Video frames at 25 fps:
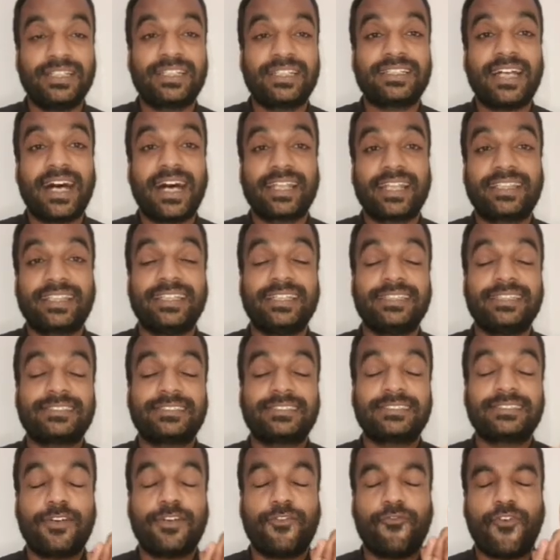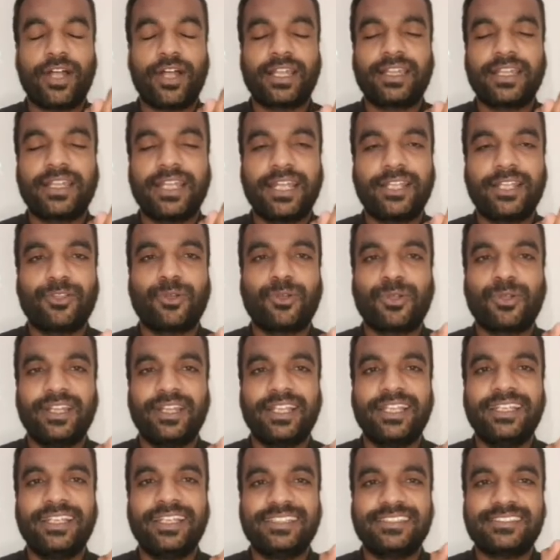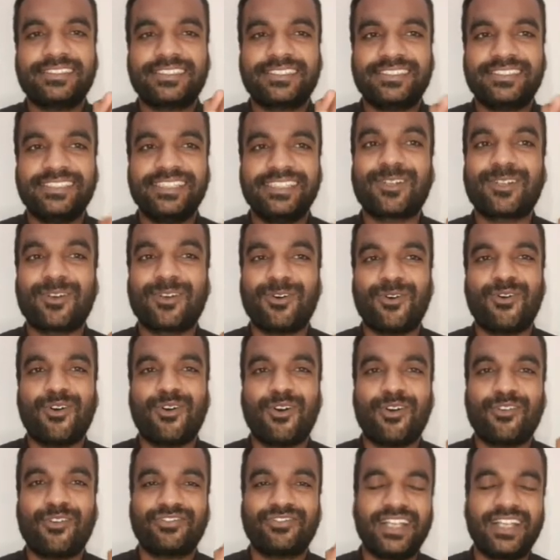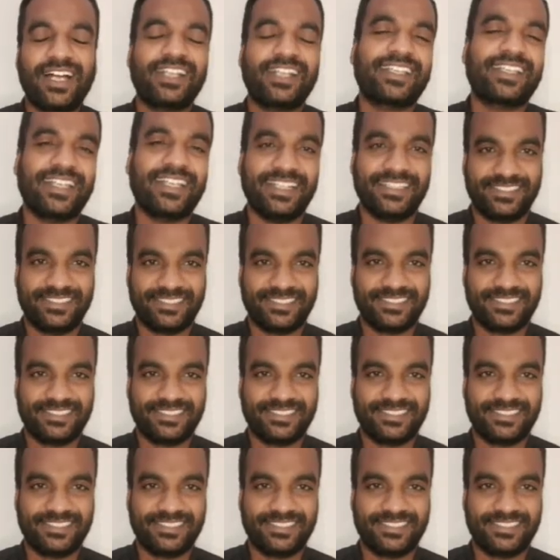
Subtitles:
That is the one and only 0 of that case.